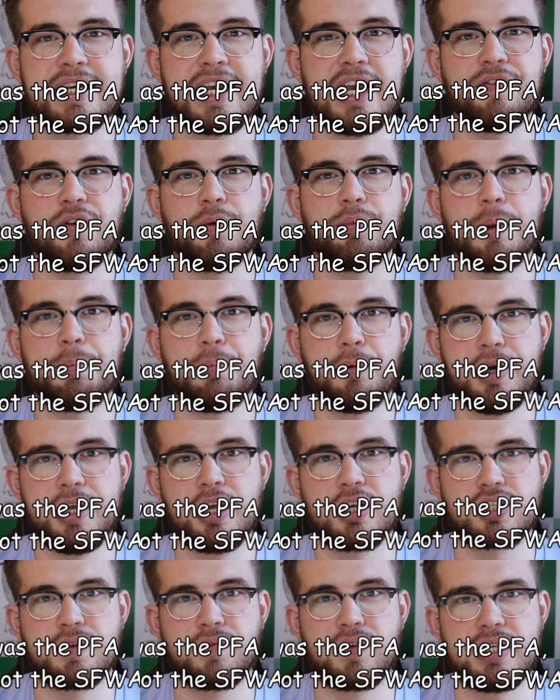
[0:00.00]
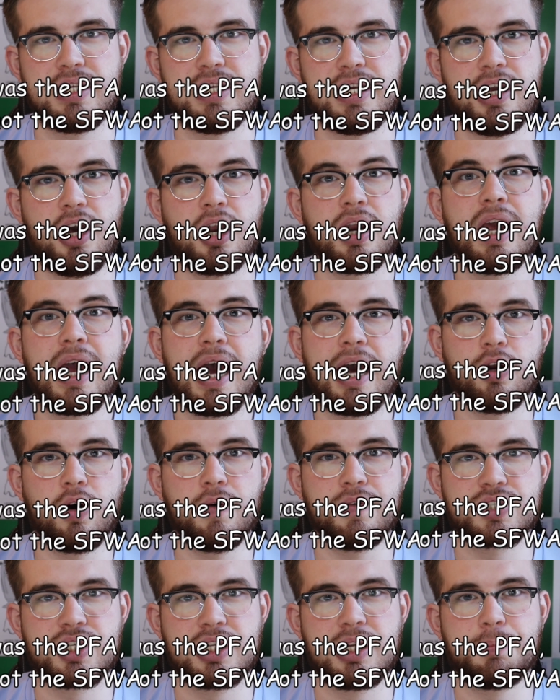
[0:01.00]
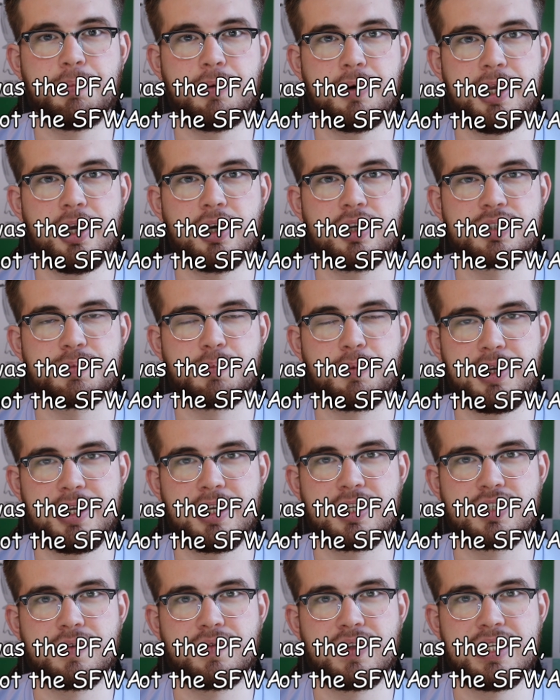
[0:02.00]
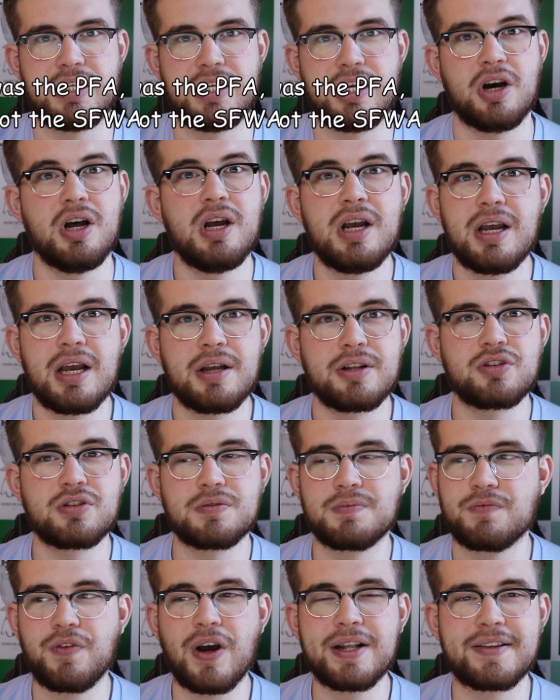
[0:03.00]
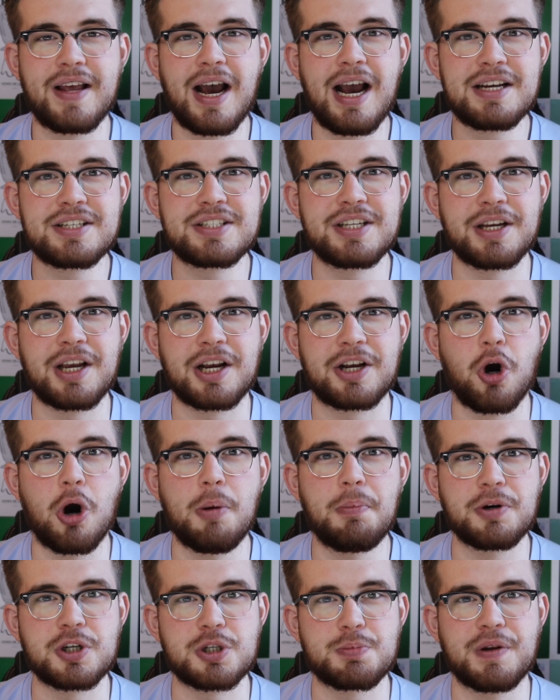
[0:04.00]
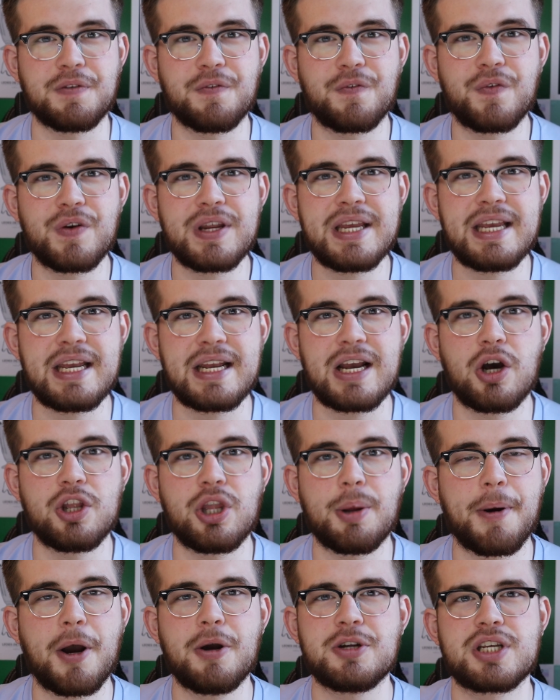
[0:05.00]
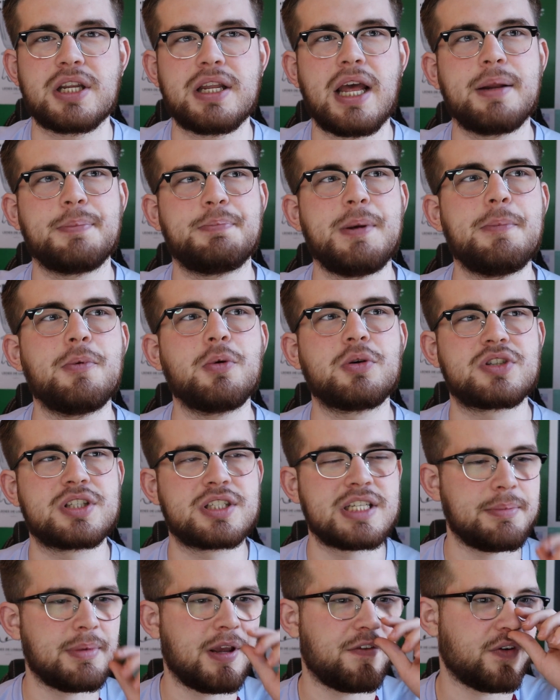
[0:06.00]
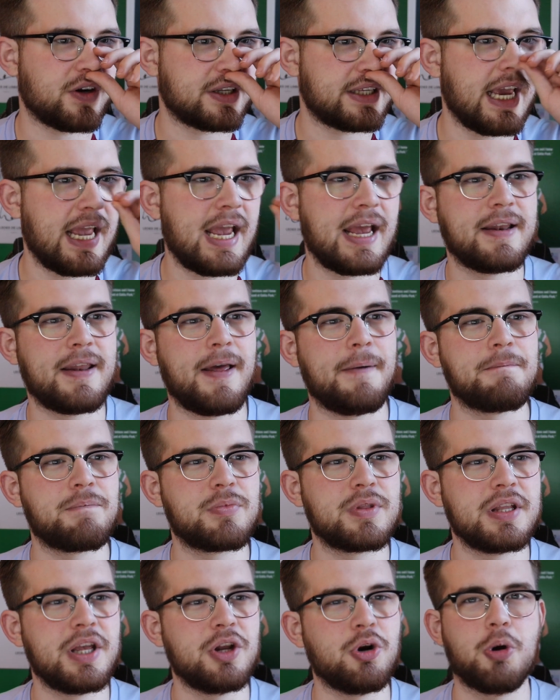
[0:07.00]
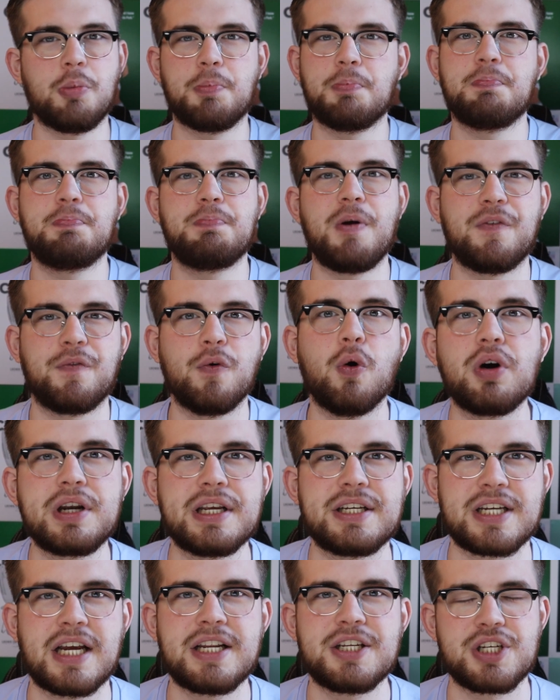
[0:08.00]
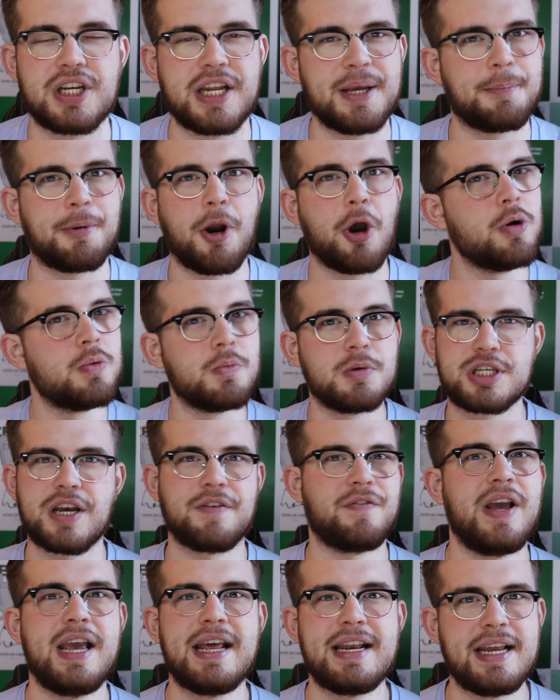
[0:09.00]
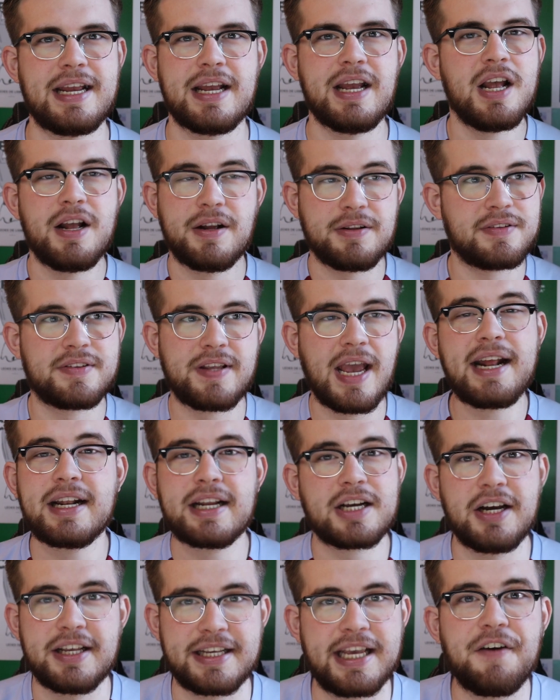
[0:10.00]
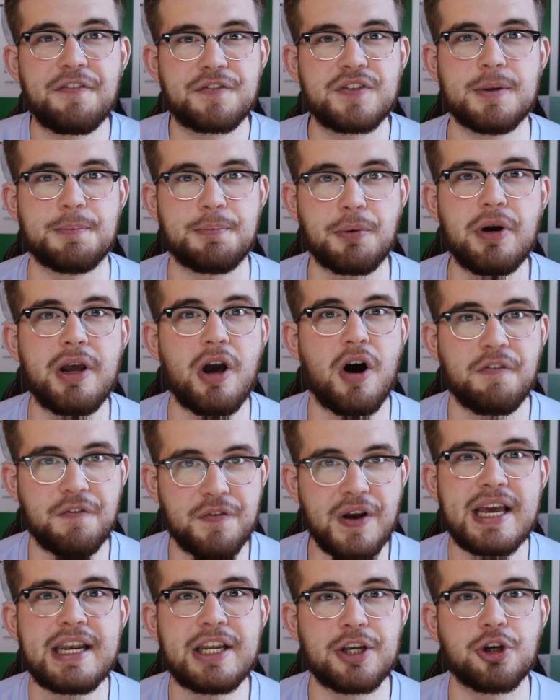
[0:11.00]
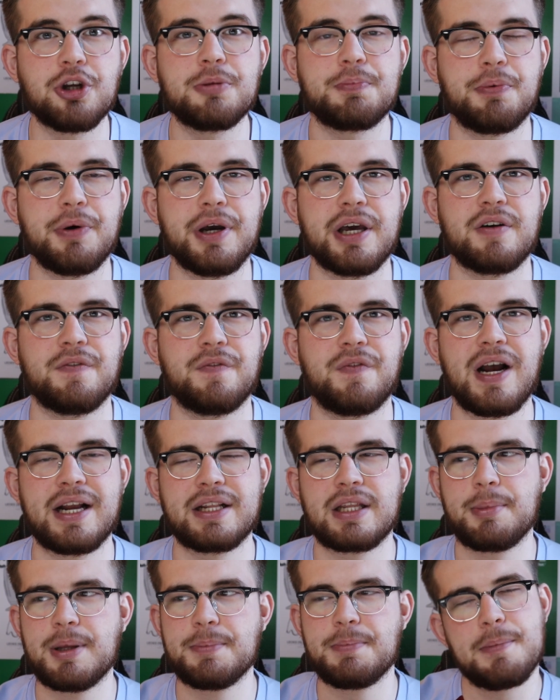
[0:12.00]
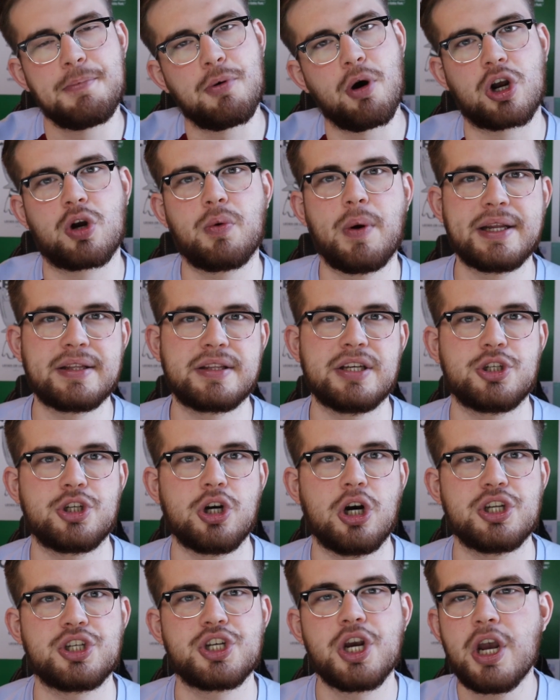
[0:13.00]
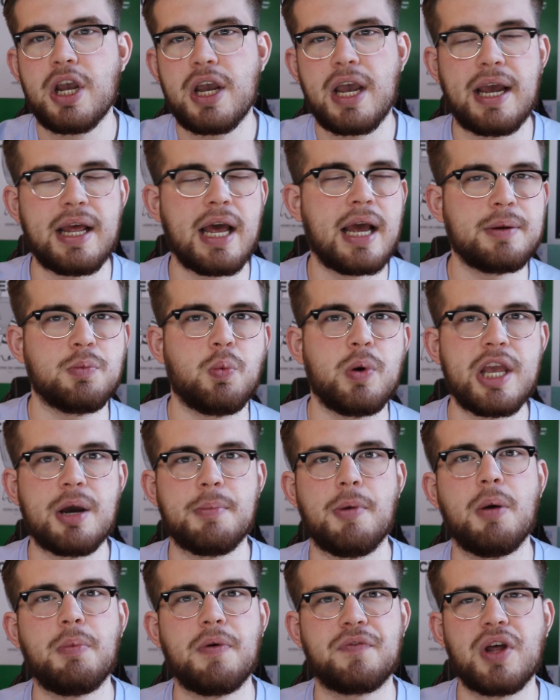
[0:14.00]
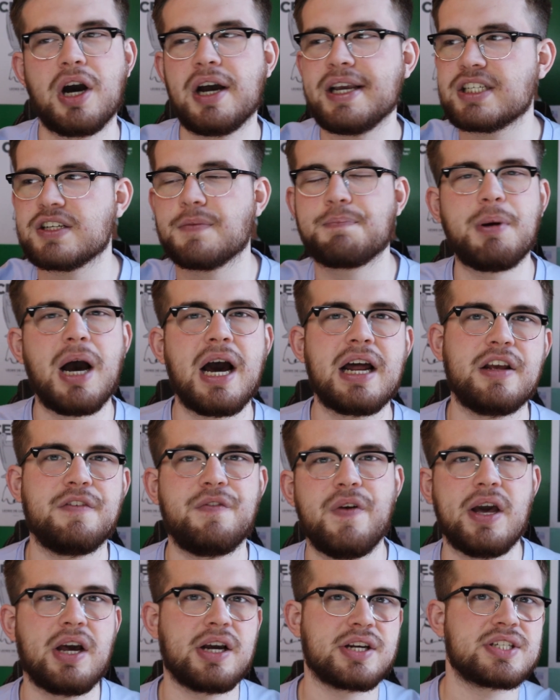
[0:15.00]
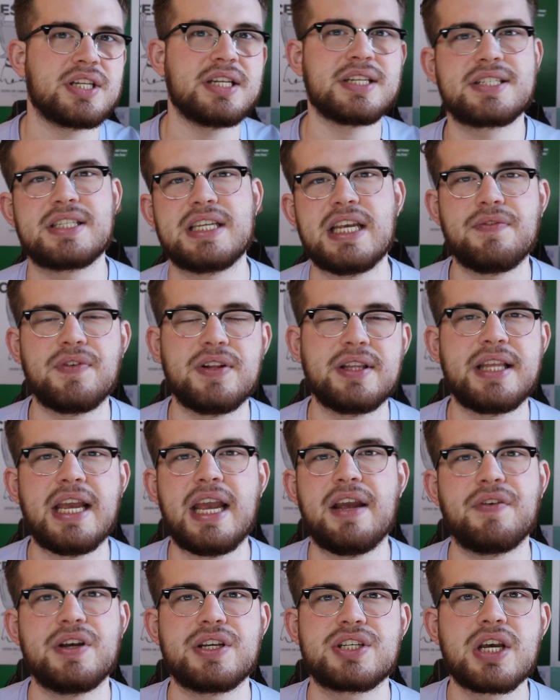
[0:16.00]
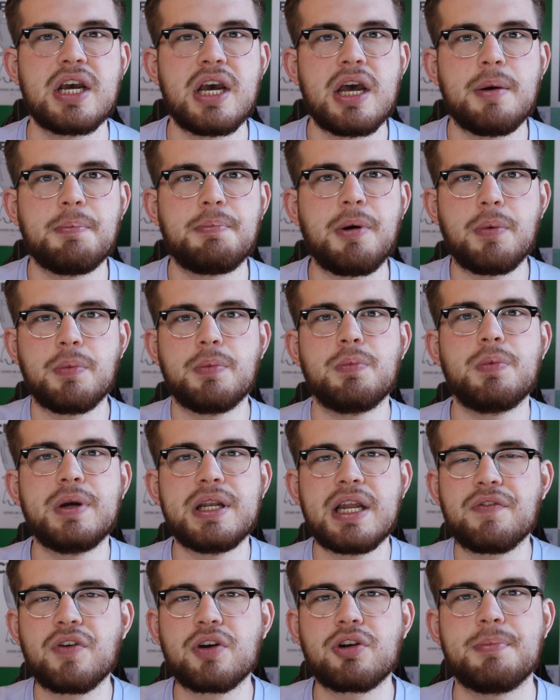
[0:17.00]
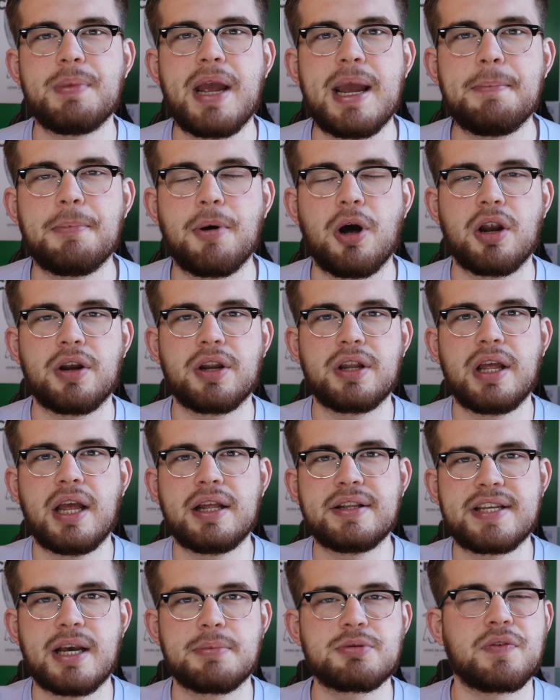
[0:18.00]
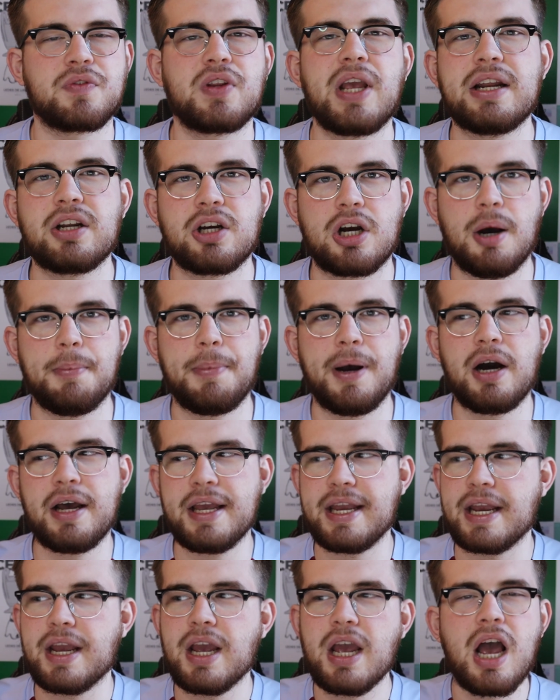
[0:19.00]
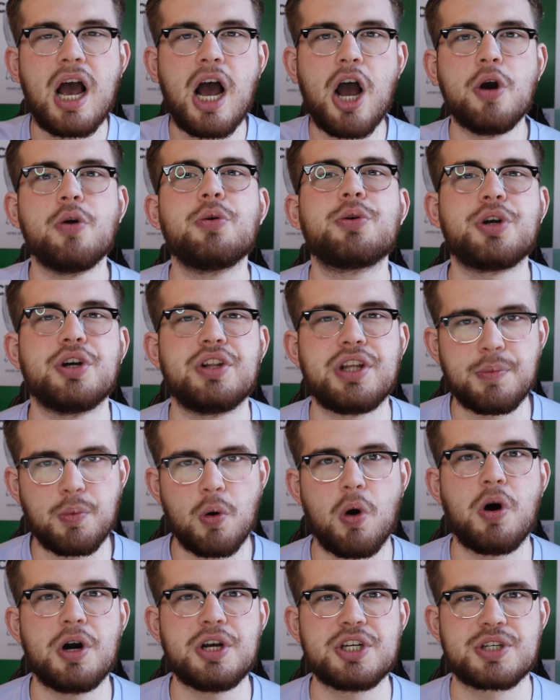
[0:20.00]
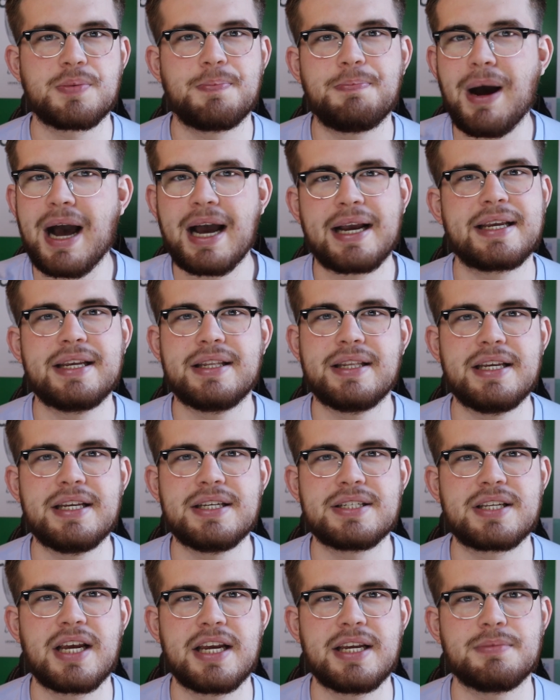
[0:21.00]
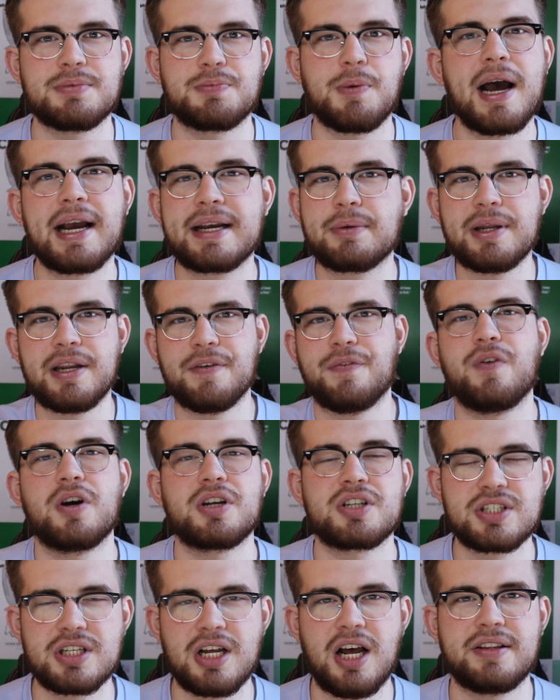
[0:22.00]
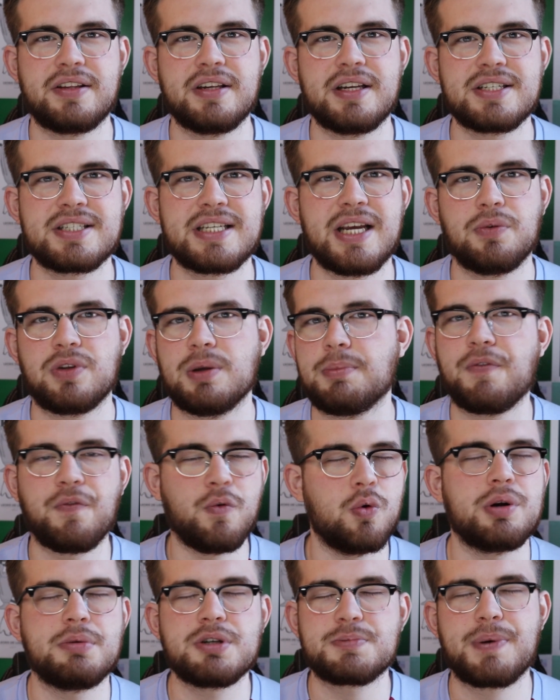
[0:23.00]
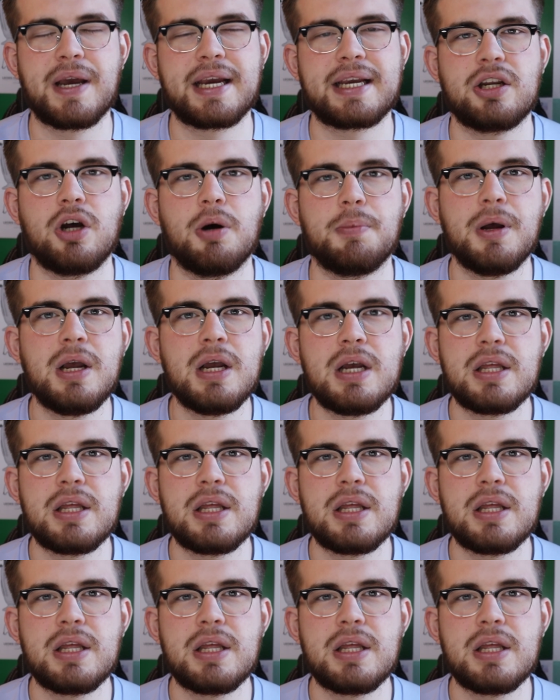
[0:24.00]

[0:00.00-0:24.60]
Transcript: gave him the Players of the Year and obviously the Players of the Year. Fantastic accomplishment, free on the bounce, and people seem to forget that, you know, before his injury, Brown was a very technically gifted player, very good player in fact. I mean, people are quick to judge and weigh him up with the likes of Barry Ferguson and Stephen Davis, but we never remember, in terms of technical ability, how good he was back in these times, back when he first started at Celtic, before he was picking up